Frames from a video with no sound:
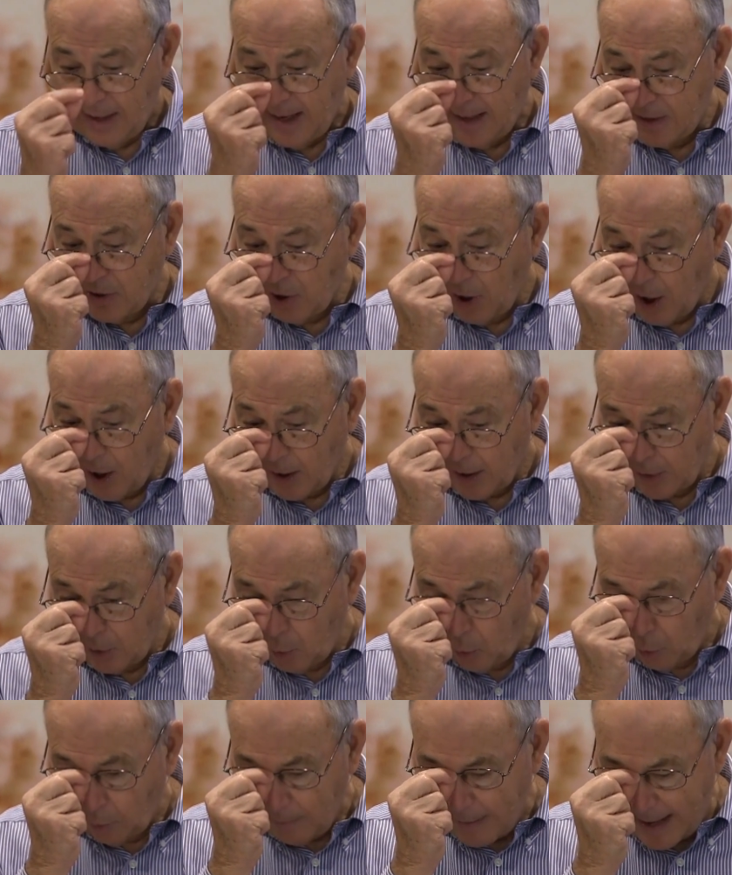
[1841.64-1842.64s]
At dark, an
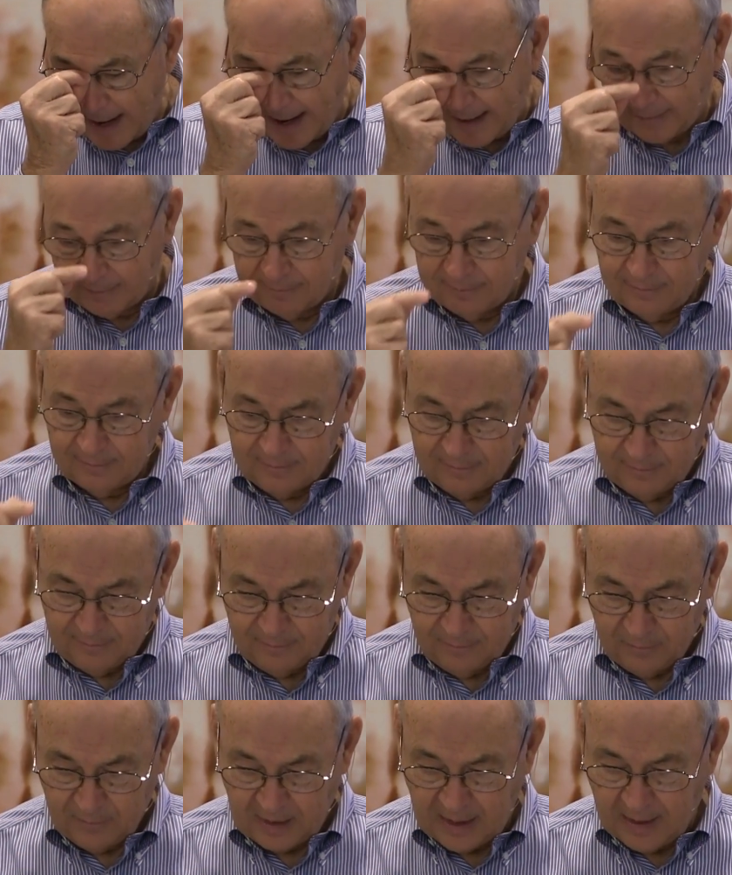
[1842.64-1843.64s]
old man
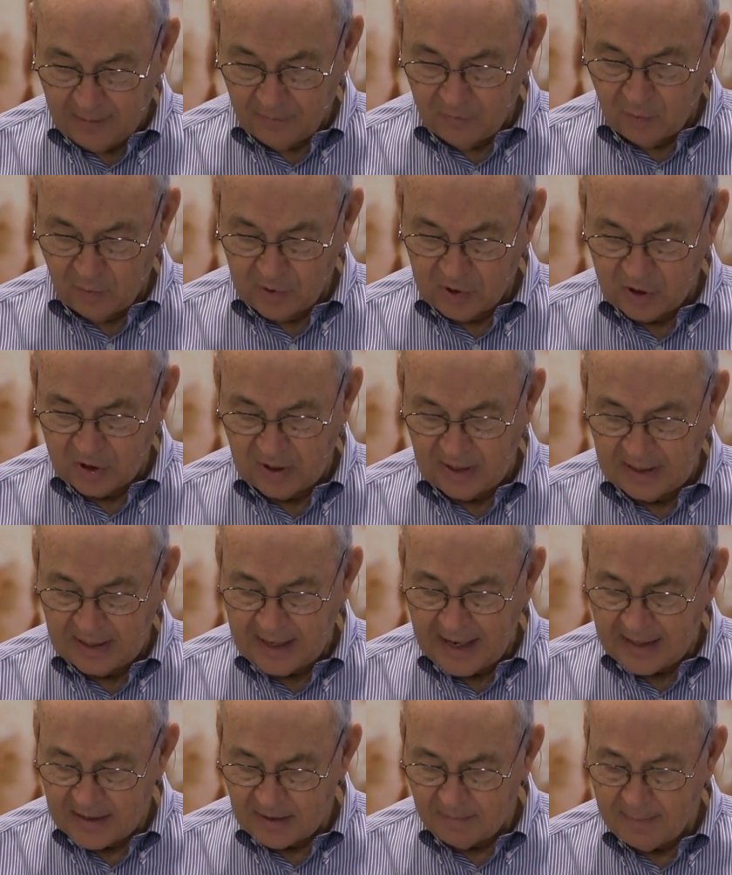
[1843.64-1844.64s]
came through the city
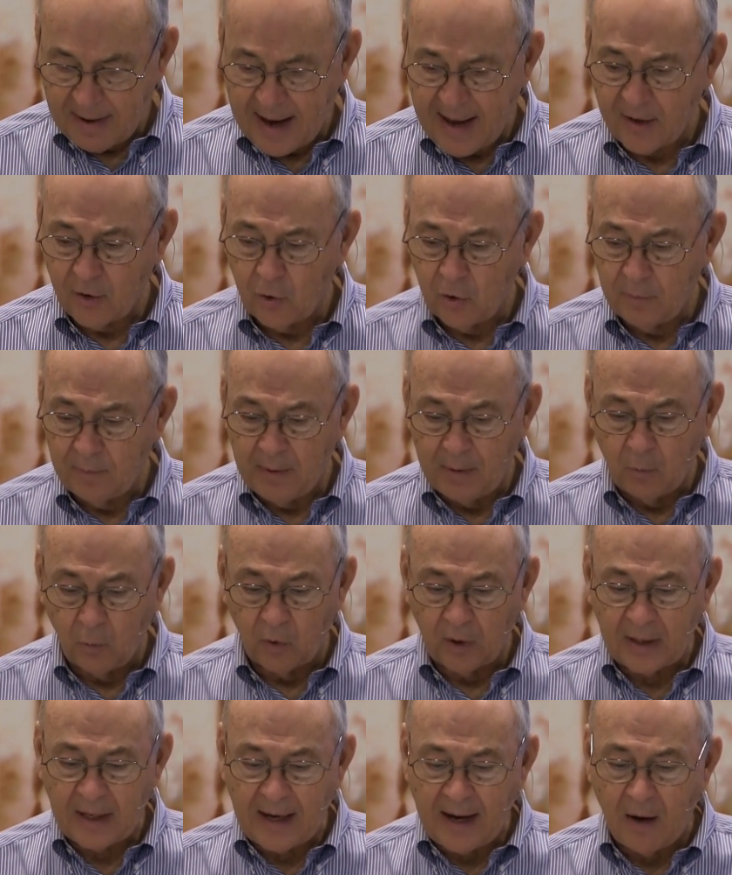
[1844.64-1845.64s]
gates, a man who had been
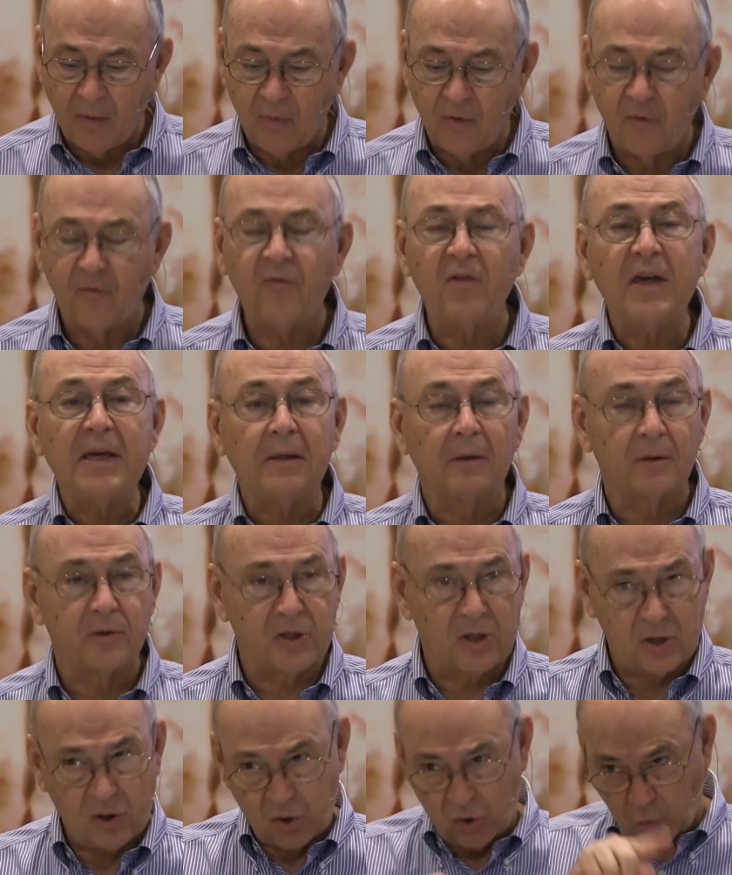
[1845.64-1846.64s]
working out in the
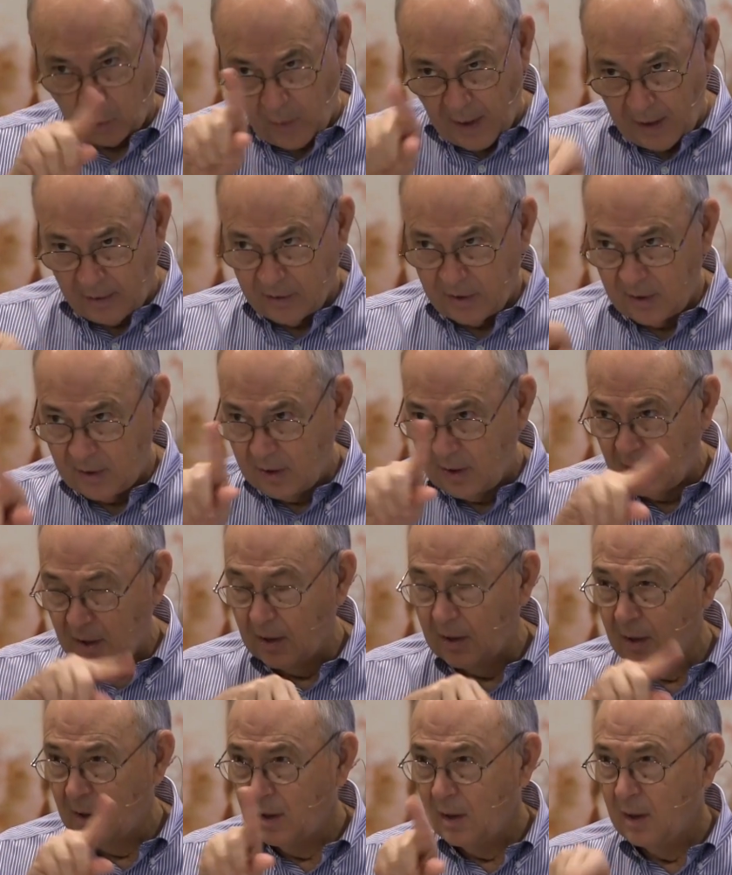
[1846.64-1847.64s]
fields that surrounded the
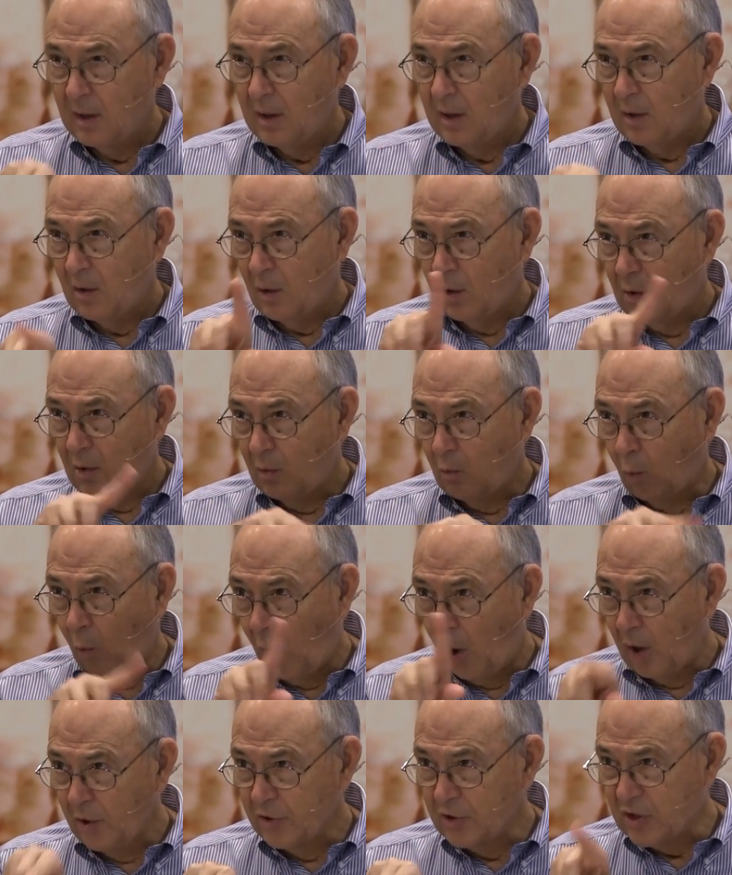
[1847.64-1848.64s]

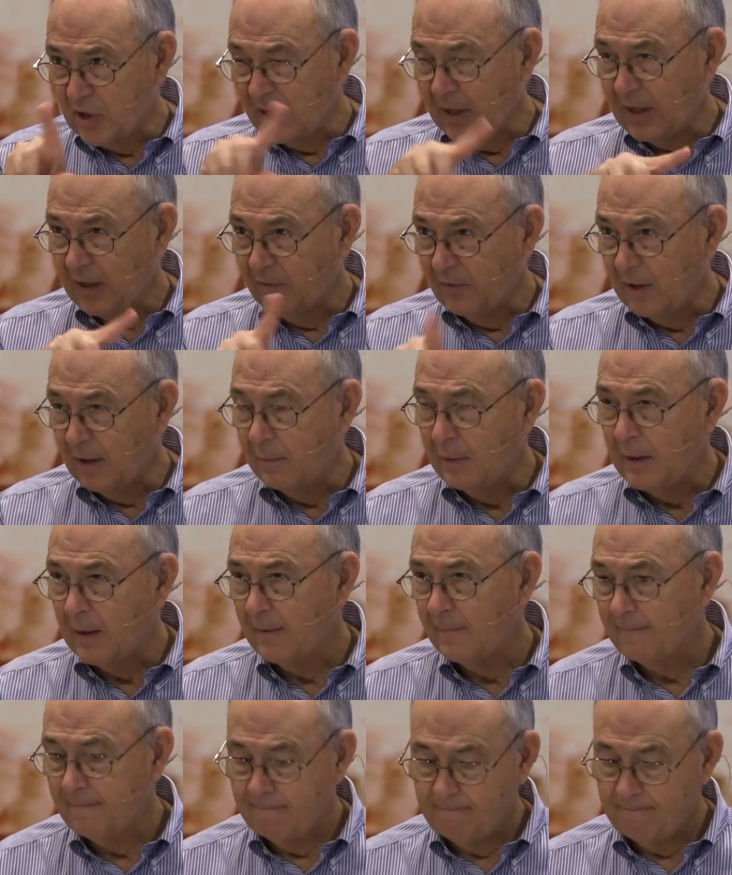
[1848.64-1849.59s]
walled city of Gibeah.